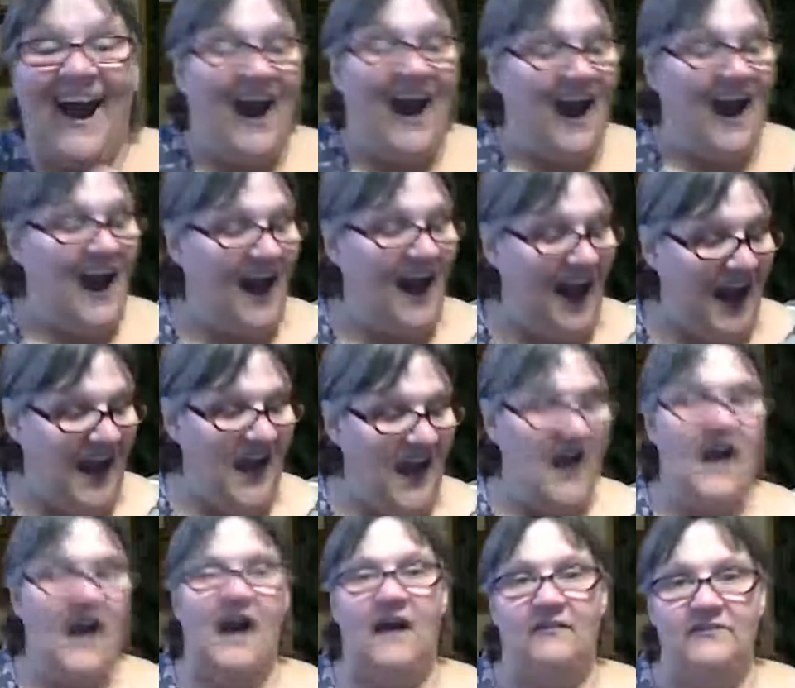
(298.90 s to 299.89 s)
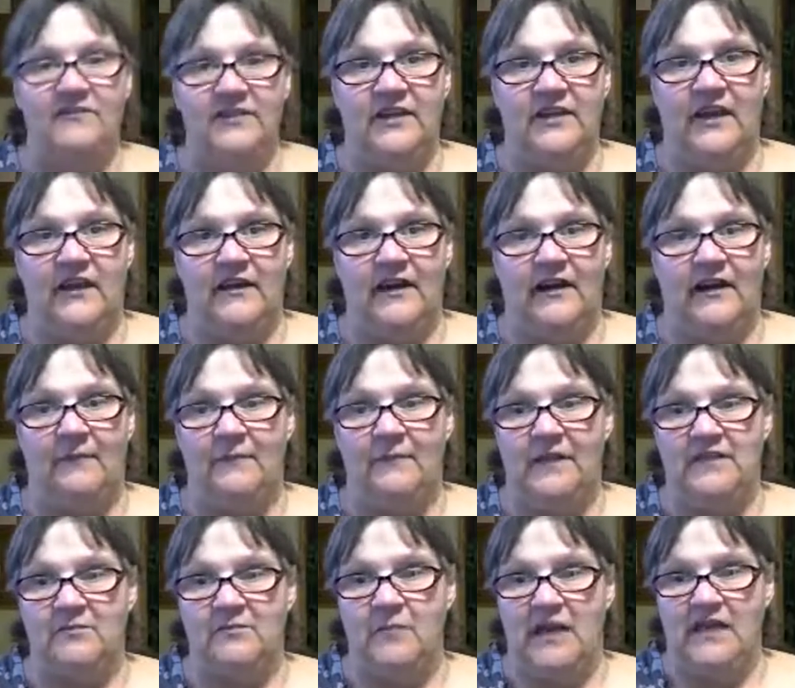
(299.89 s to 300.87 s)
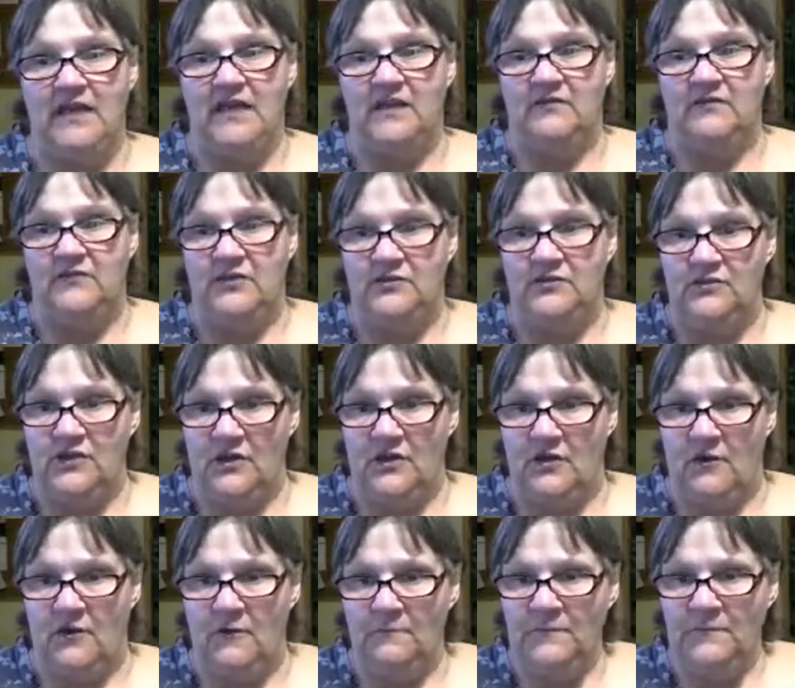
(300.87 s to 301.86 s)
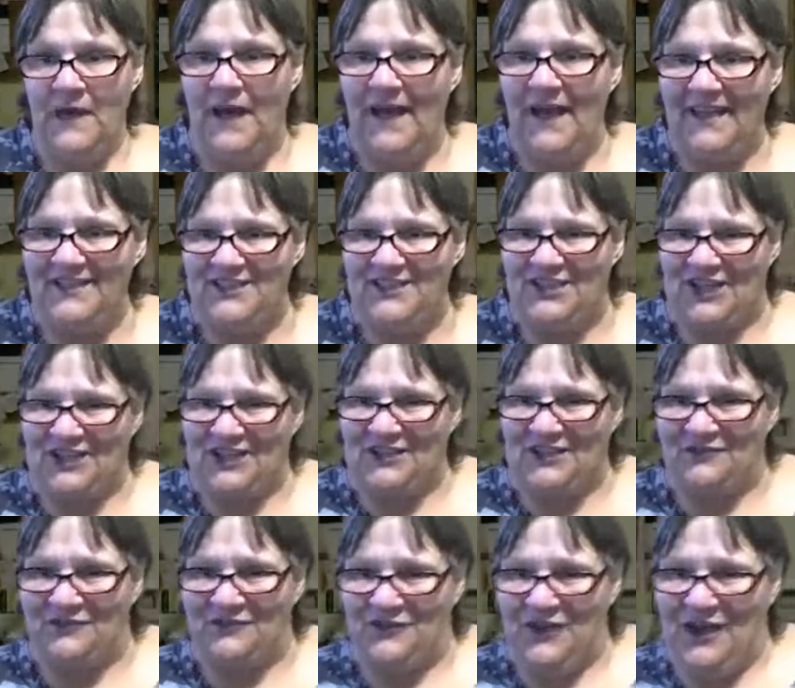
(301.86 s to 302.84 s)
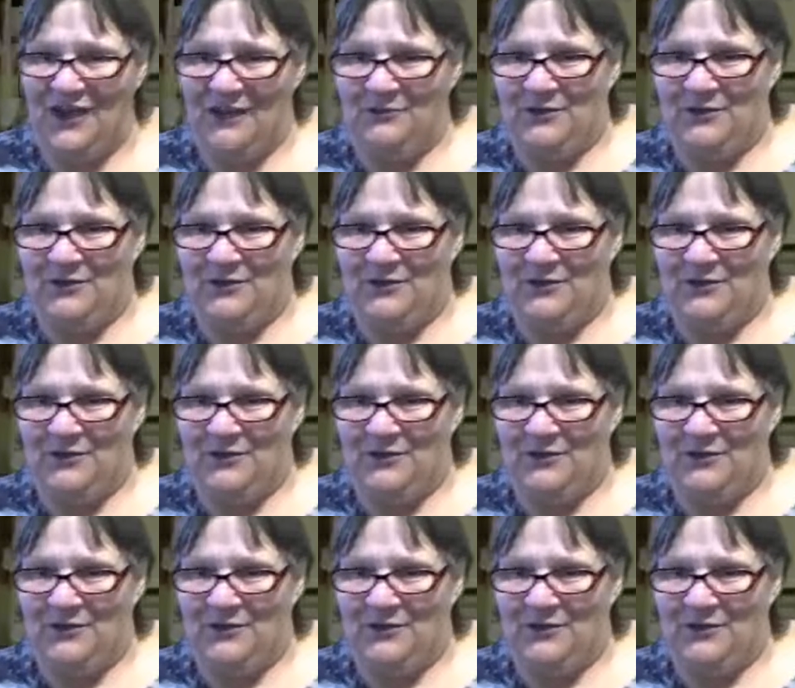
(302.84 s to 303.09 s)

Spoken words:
I have, as many of you know. Hi, Jennifer.